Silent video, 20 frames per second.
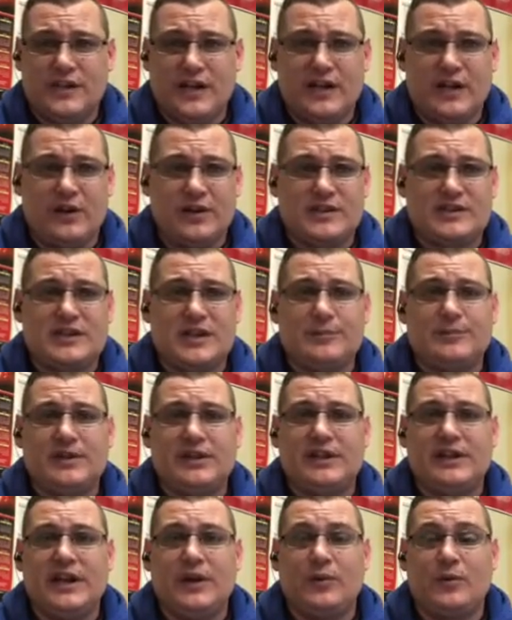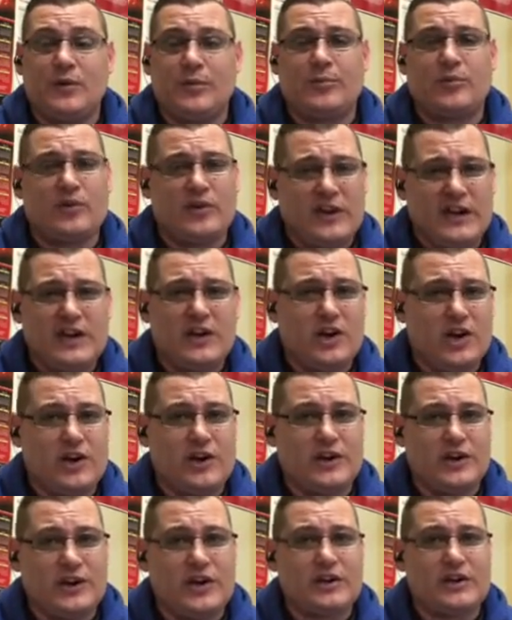I know it's something that we're pretty
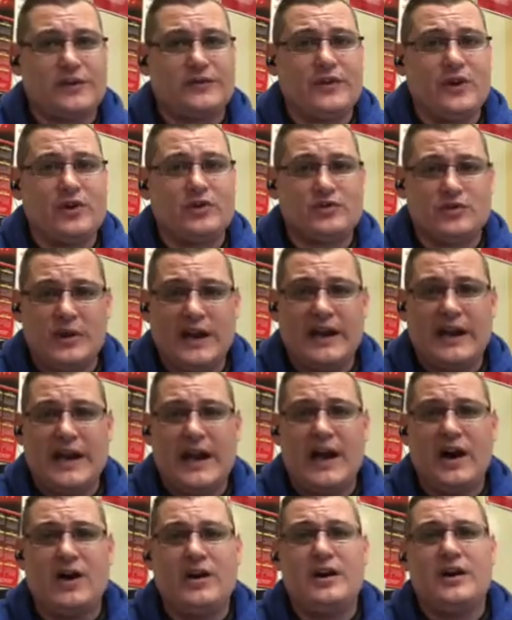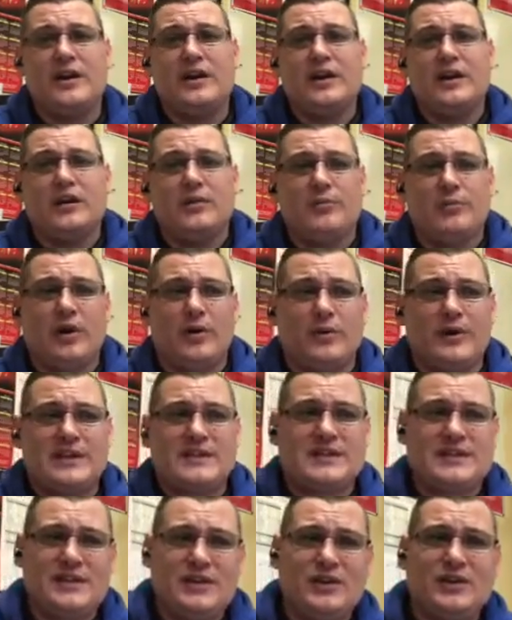darn good on the phones right now, but we
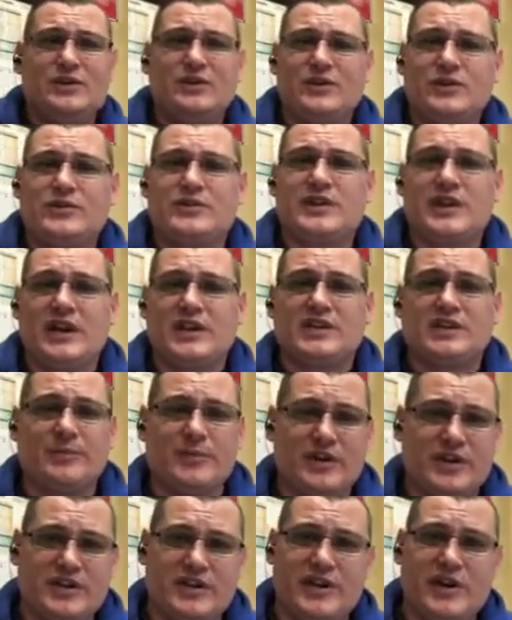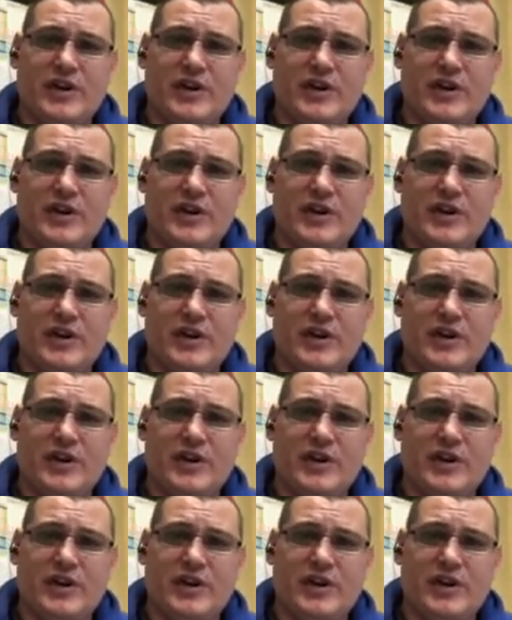still lose customers.